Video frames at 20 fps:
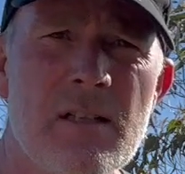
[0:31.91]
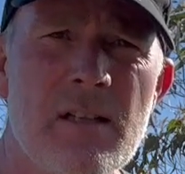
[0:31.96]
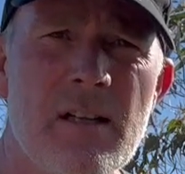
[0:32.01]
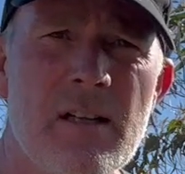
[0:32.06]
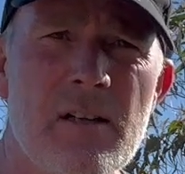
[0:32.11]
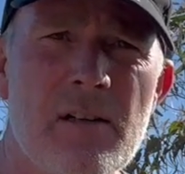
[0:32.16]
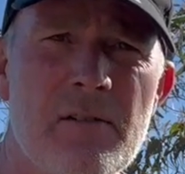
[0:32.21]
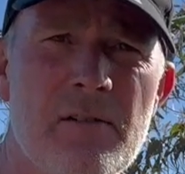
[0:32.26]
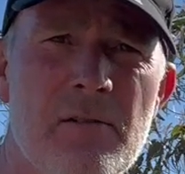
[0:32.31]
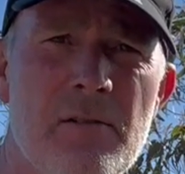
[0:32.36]

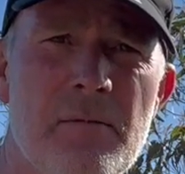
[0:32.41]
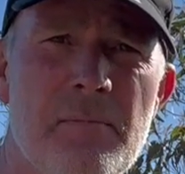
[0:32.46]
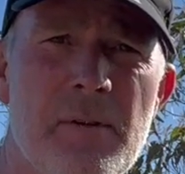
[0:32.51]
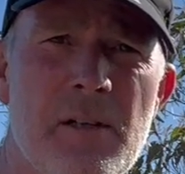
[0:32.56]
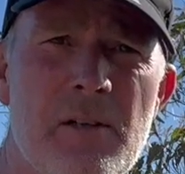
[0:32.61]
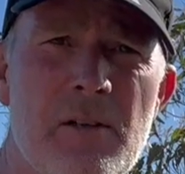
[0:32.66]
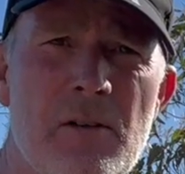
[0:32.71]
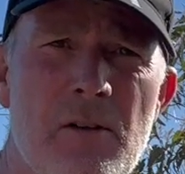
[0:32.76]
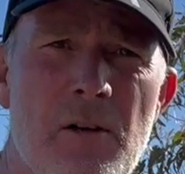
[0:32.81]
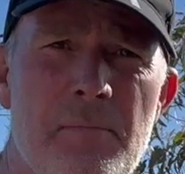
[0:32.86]
and I thought it'd be a
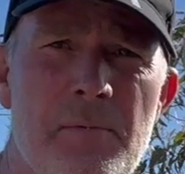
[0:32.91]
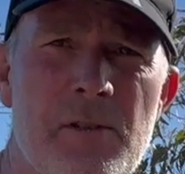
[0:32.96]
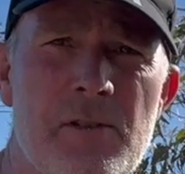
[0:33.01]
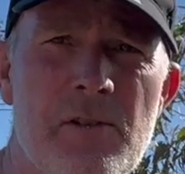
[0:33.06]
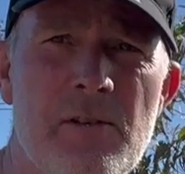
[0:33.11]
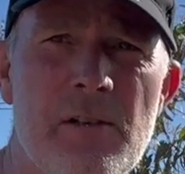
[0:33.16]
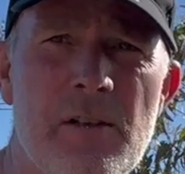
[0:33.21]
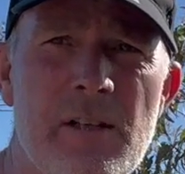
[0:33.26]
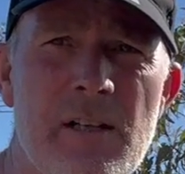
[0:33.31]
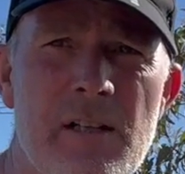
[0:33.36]
good
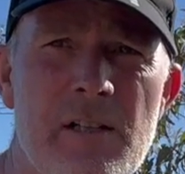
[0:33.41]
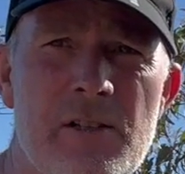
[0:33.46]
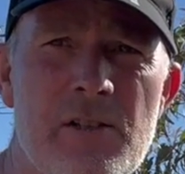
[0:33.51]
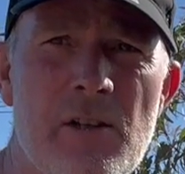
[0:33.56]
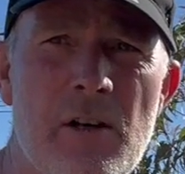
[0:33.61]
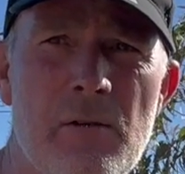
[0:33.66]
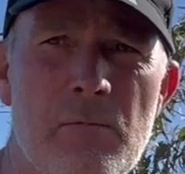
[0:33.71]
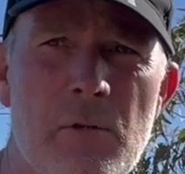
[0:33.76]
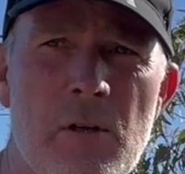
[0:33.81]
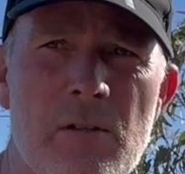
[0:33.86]
opportunity to
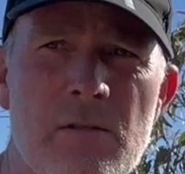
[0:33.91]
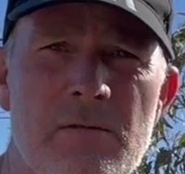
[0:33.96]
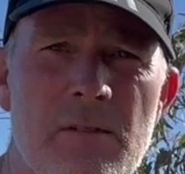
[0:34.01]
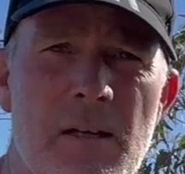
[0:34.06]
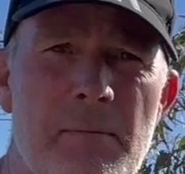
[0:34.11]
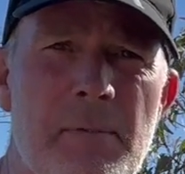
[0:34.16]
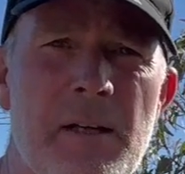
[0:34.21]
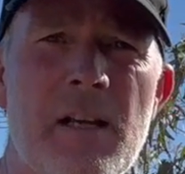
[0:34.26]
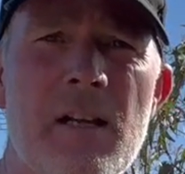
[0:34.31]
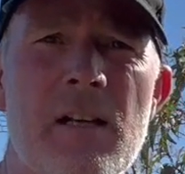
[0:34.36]
show what a
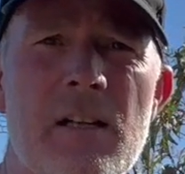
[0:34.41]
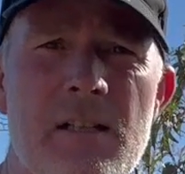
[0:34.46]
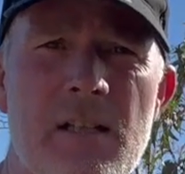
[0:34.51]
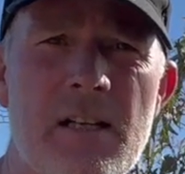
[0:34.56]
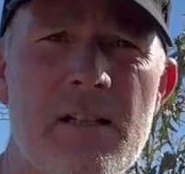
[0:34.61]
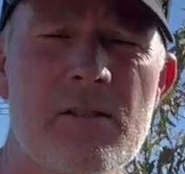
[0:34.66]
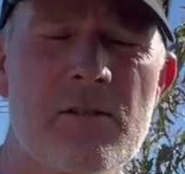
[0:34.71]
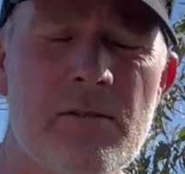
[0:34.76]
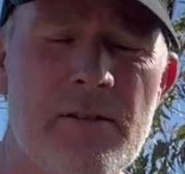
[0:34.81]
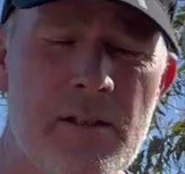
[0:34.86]
beginner
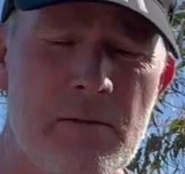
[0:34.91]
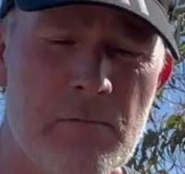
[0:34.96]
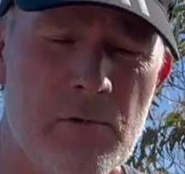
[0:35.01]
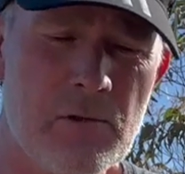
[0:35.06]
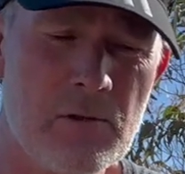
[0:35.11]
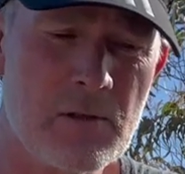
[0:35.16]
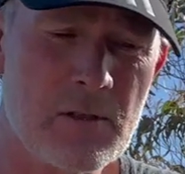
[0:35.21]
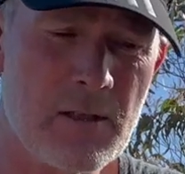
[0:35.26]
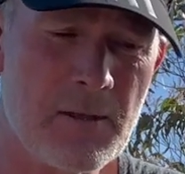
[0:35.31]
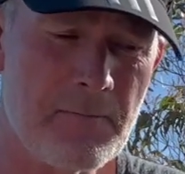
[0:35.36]
takes on their
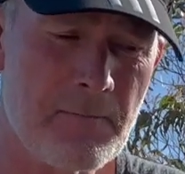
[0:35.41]
walk.